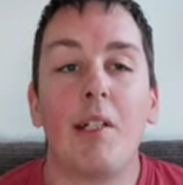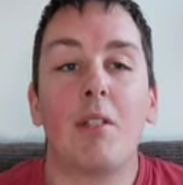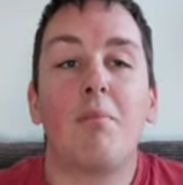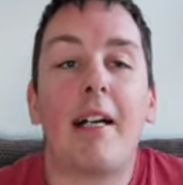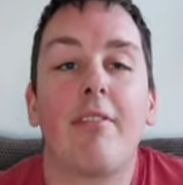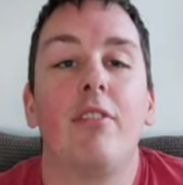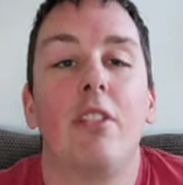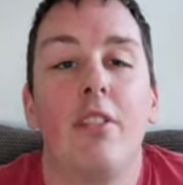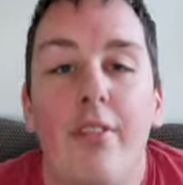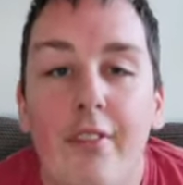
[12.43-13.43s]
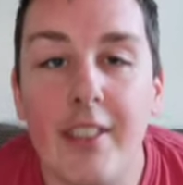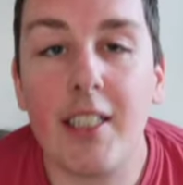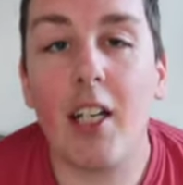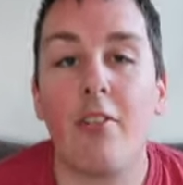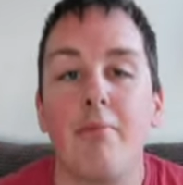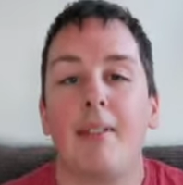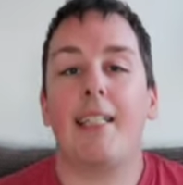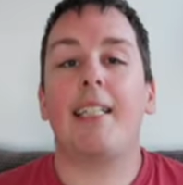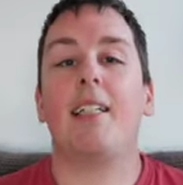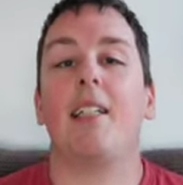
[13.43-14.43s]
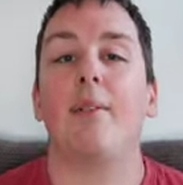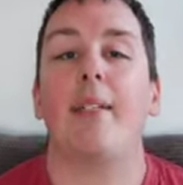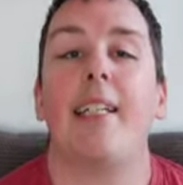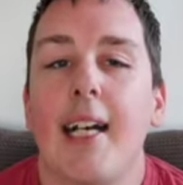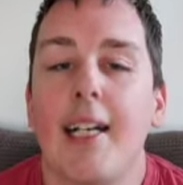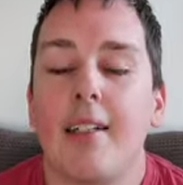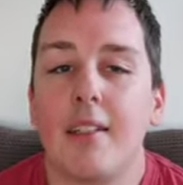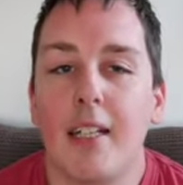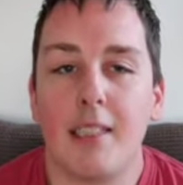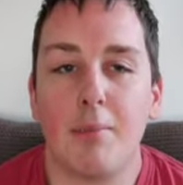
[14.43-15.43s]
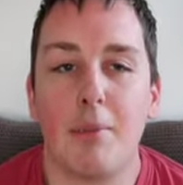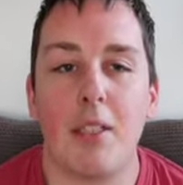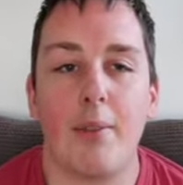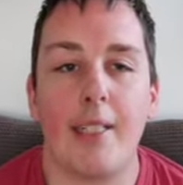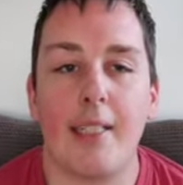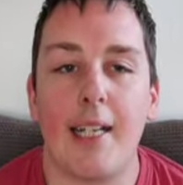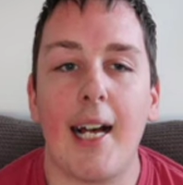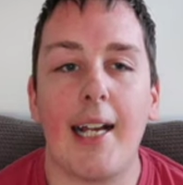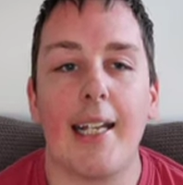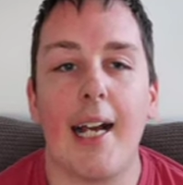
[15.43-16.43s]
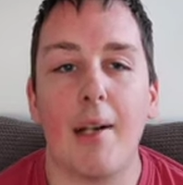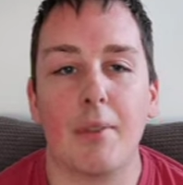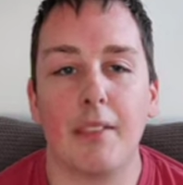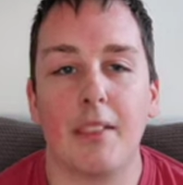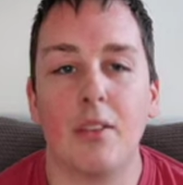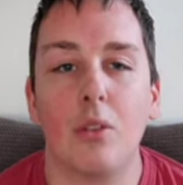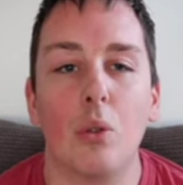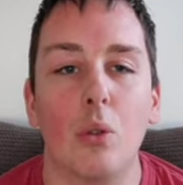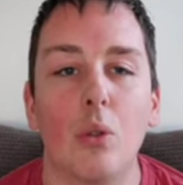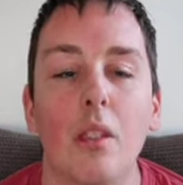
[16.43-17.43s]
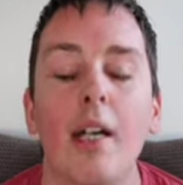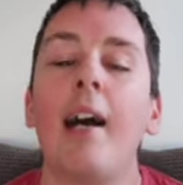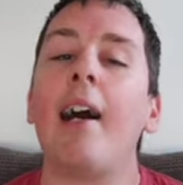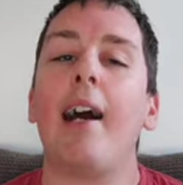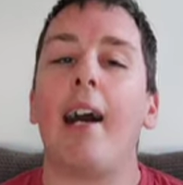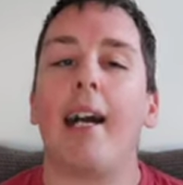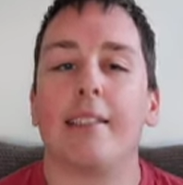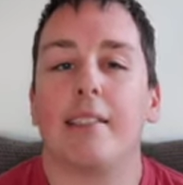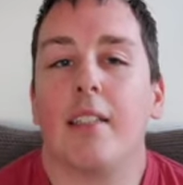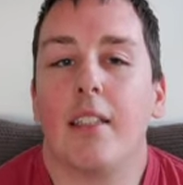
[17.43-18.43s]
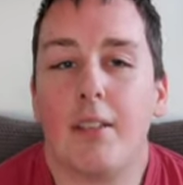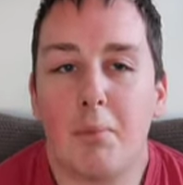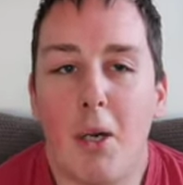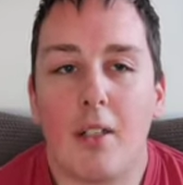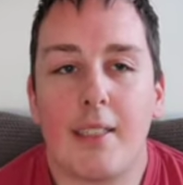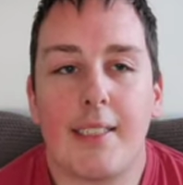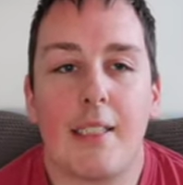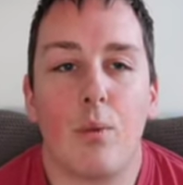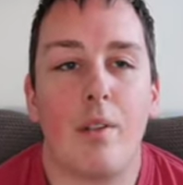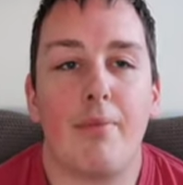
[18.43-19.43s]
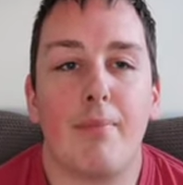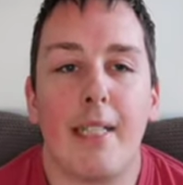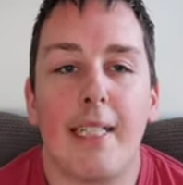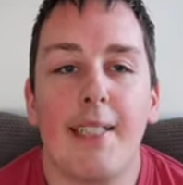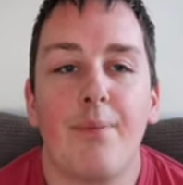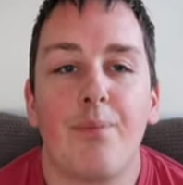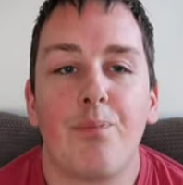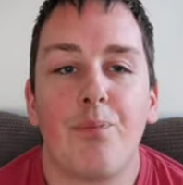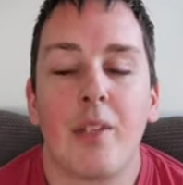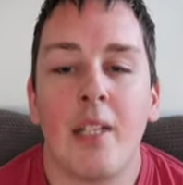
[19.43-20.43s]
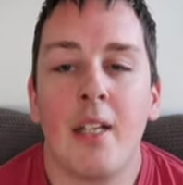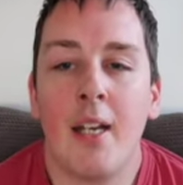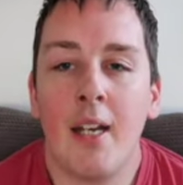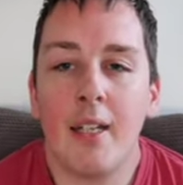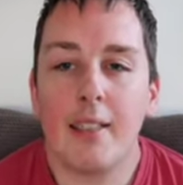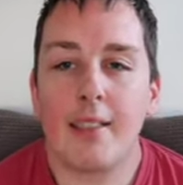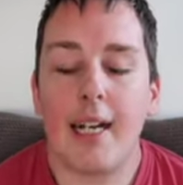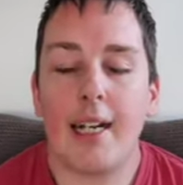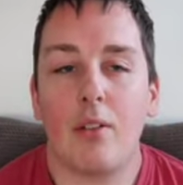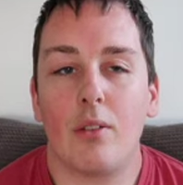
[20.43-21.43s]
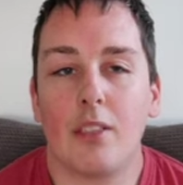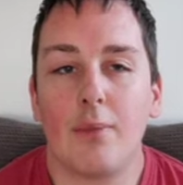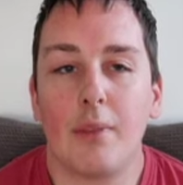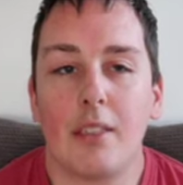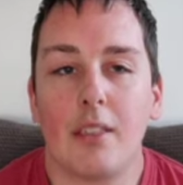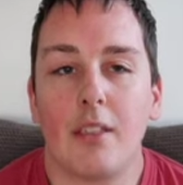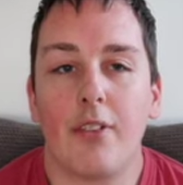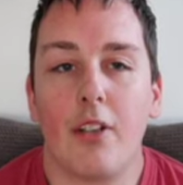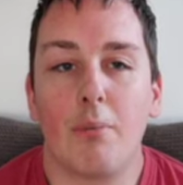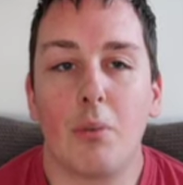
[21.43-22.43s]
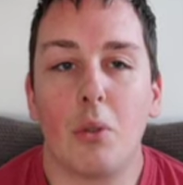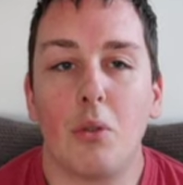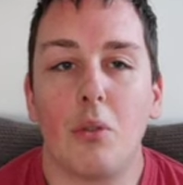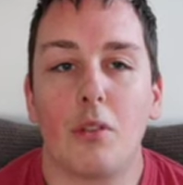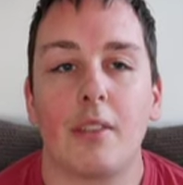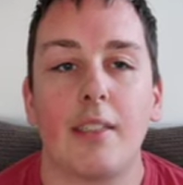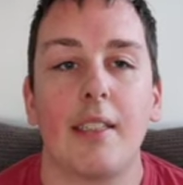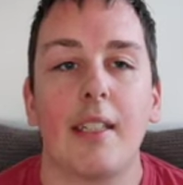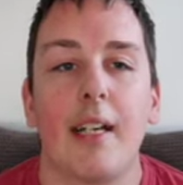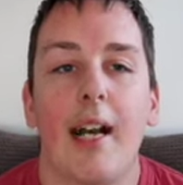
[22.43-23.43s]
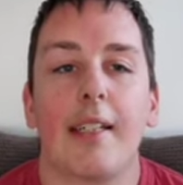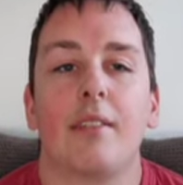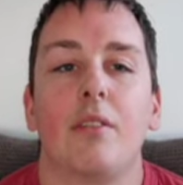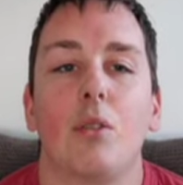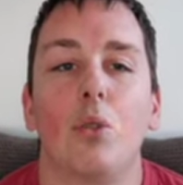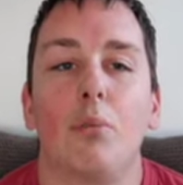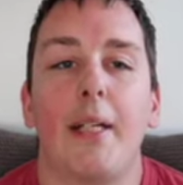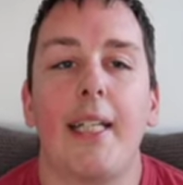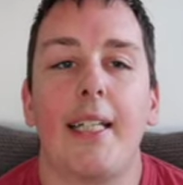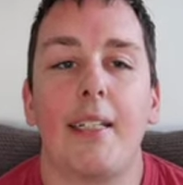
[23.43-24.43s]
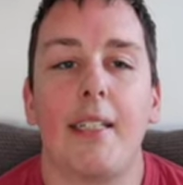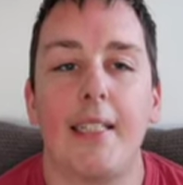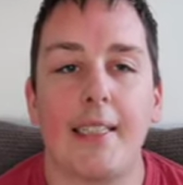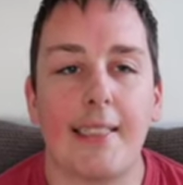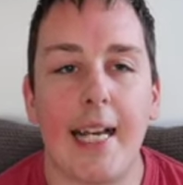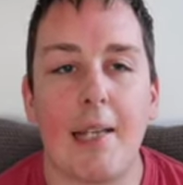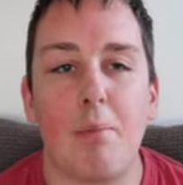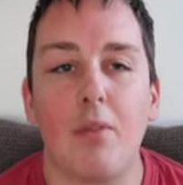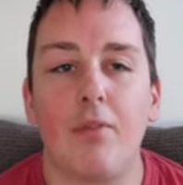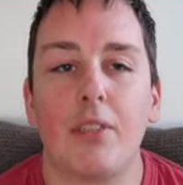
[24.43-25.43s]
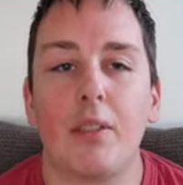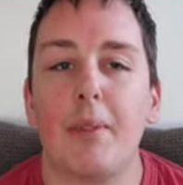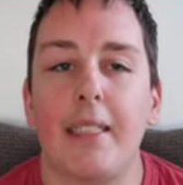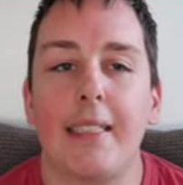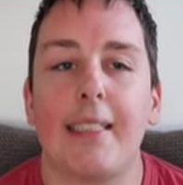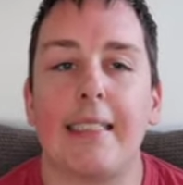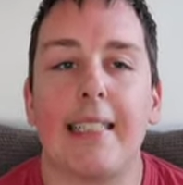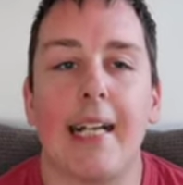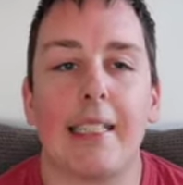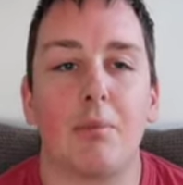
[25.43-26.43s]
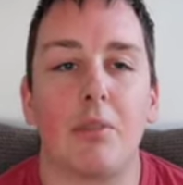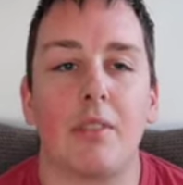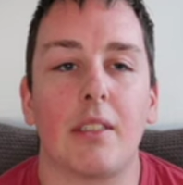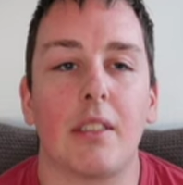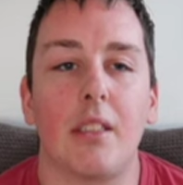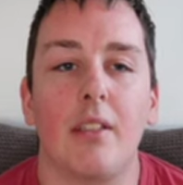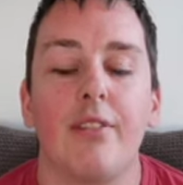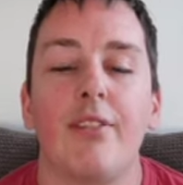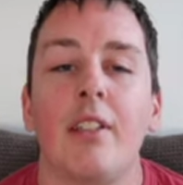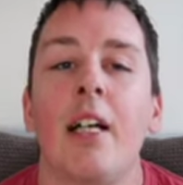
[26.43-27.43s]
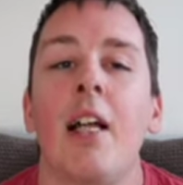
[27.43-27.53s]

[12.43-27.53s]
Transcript: welcome back for another video with me, Louis. Today I'm going to be doing a Amazon haul and an unboxing with me. Now, some of the stuff I've bought hasn't all been in the same month. Some of this is last month's stuff,